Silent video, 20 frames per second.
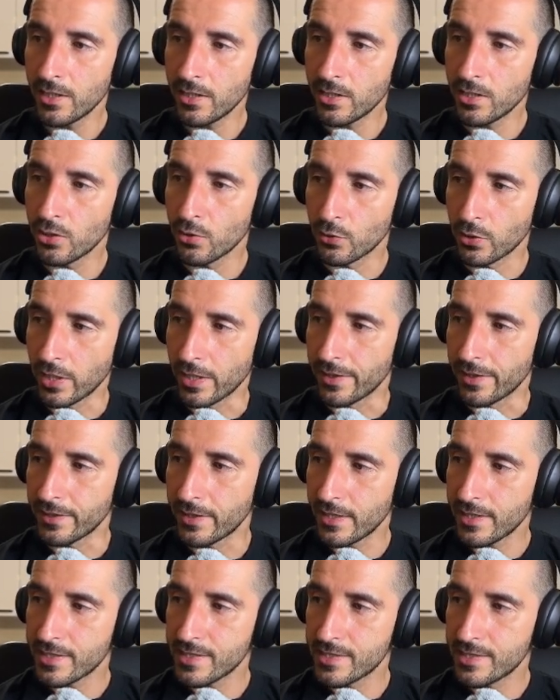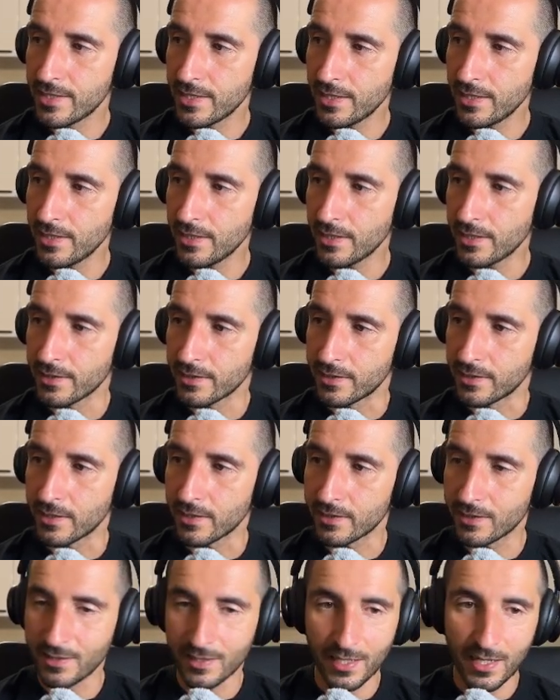you can see the
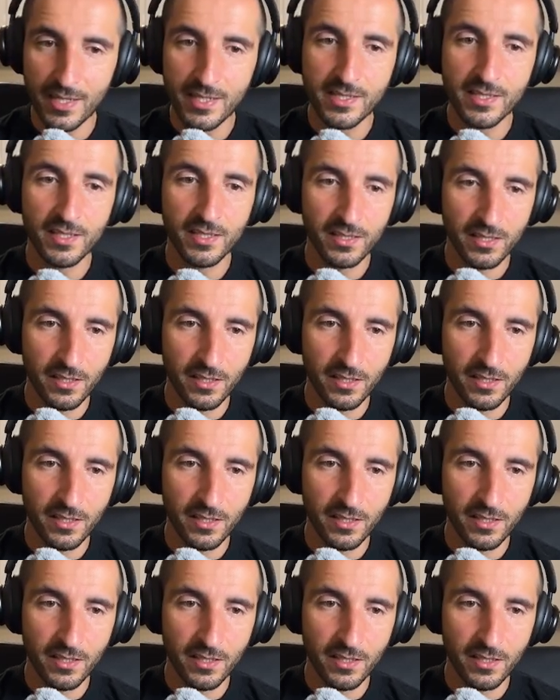drastic